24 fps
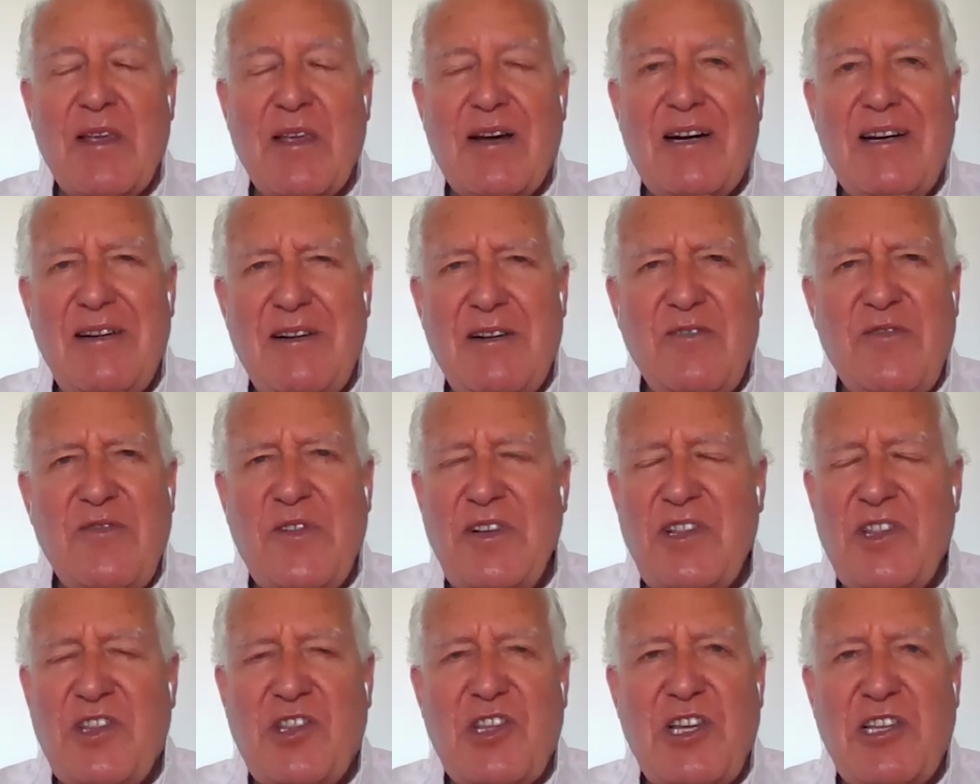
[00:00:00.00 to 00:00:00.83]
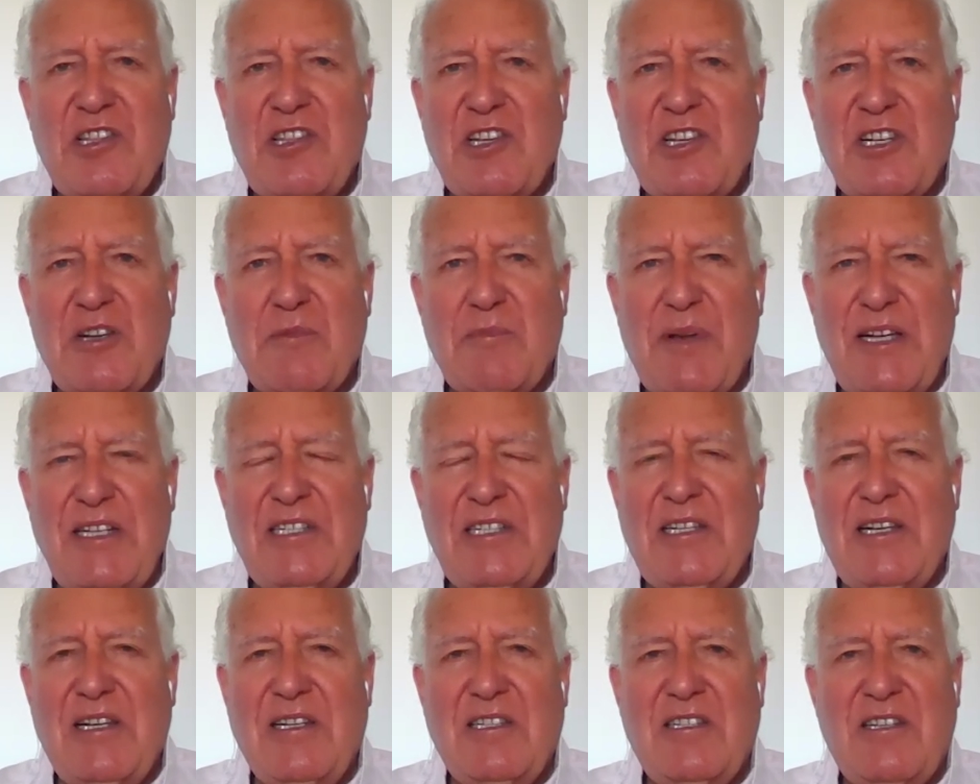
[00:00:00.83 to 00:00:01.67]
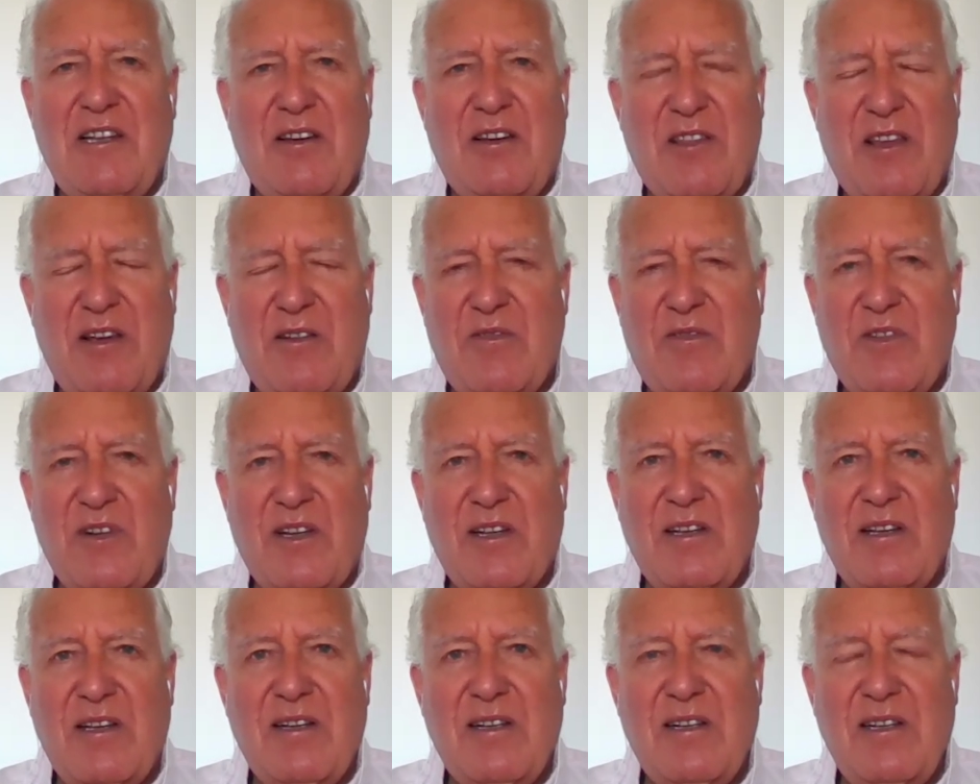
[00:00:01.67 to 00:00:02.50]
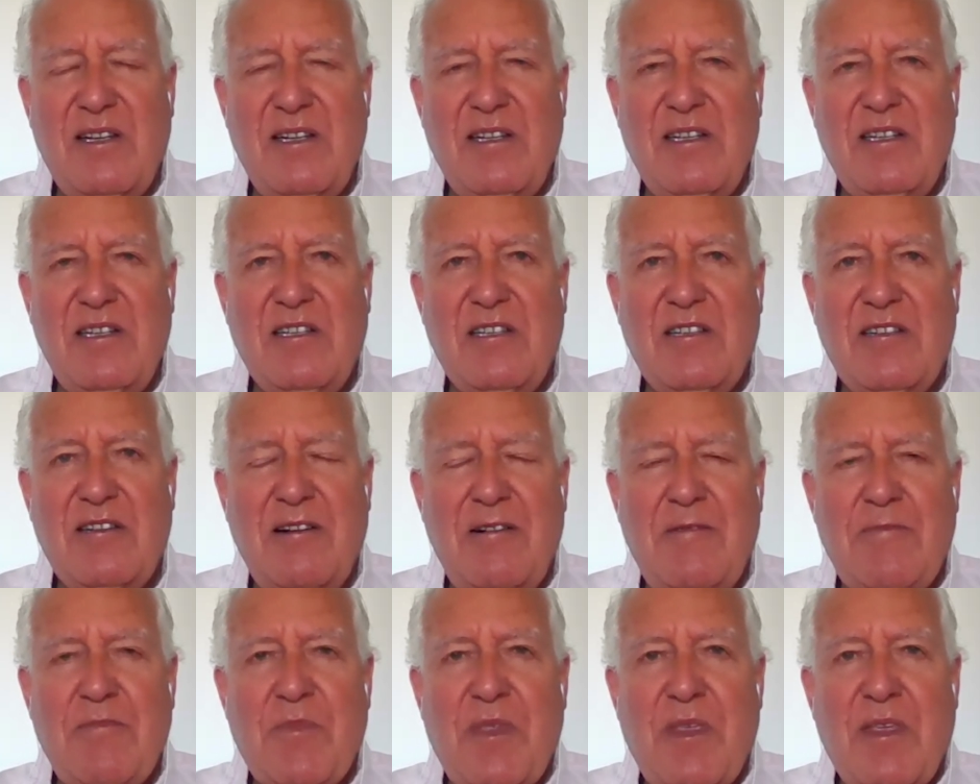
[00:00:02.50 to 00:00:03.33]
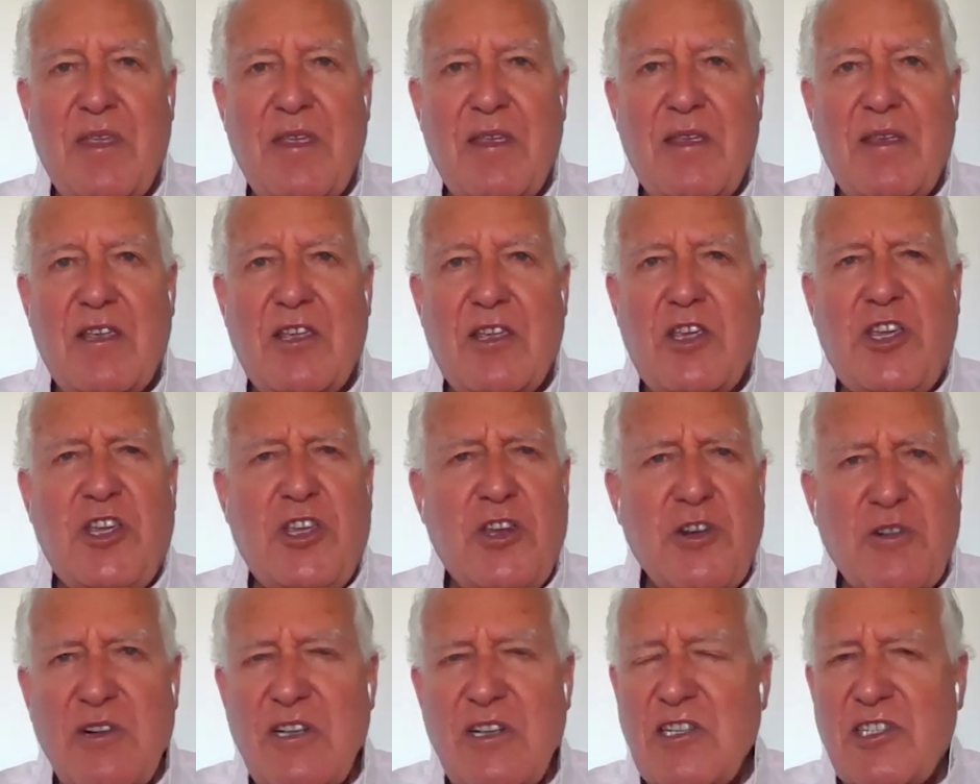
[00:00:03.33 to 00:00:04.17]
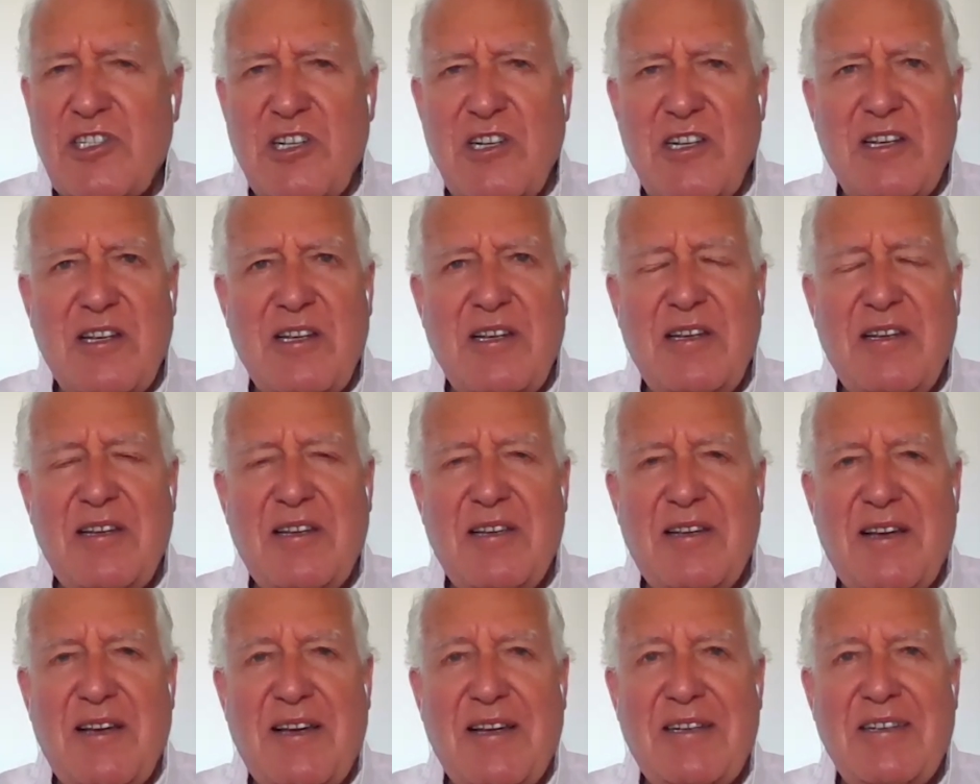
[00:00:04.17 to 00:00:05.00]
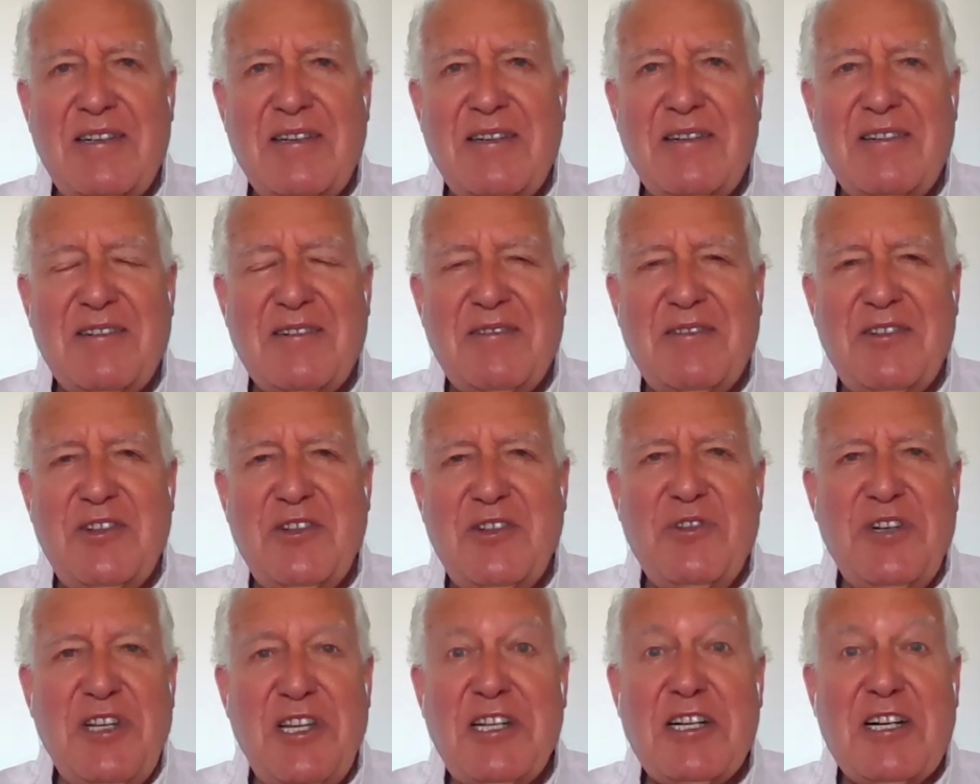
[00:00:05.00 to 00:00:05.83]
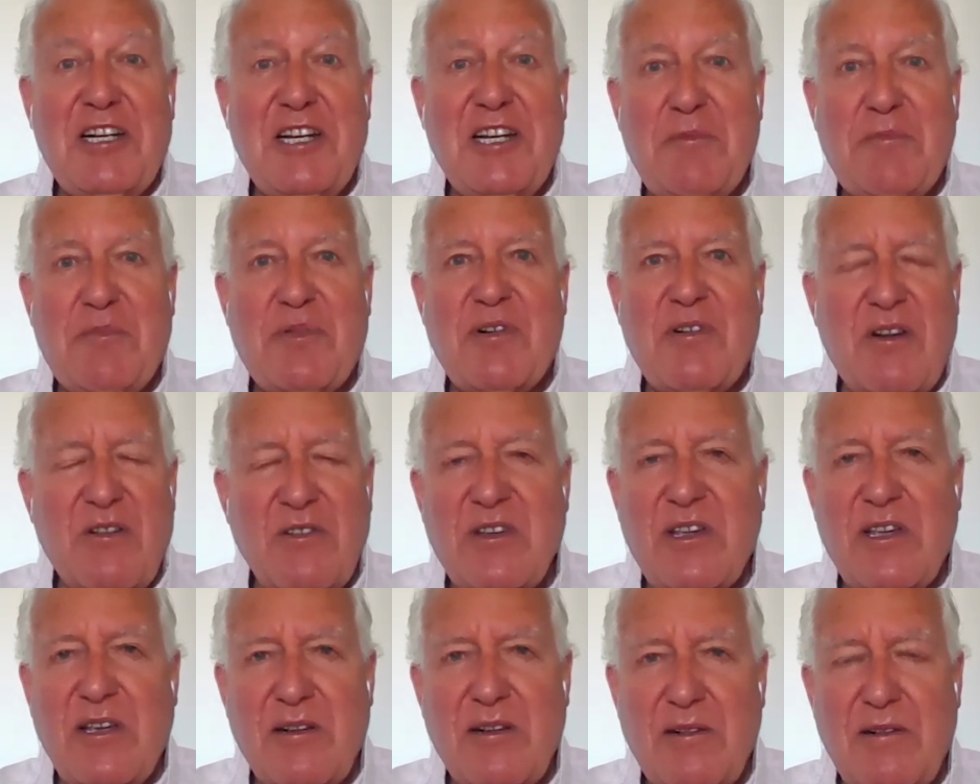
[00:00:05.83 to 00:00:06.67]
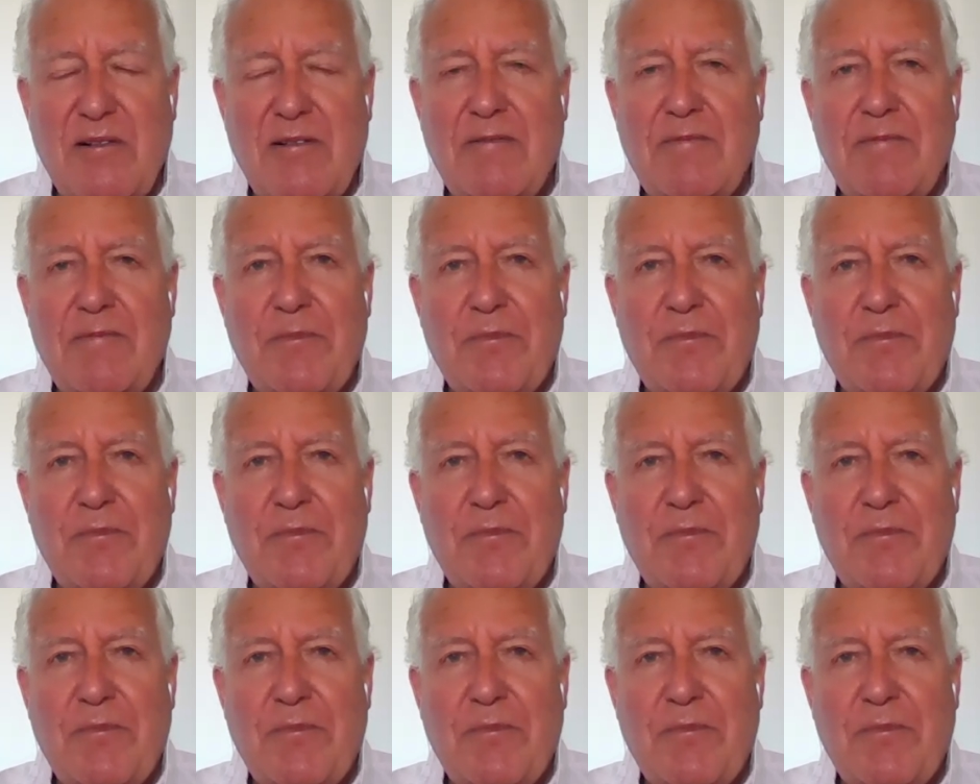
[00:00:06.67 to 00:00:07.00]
I often think the debate in South Africa is curiously and uniquely parochial.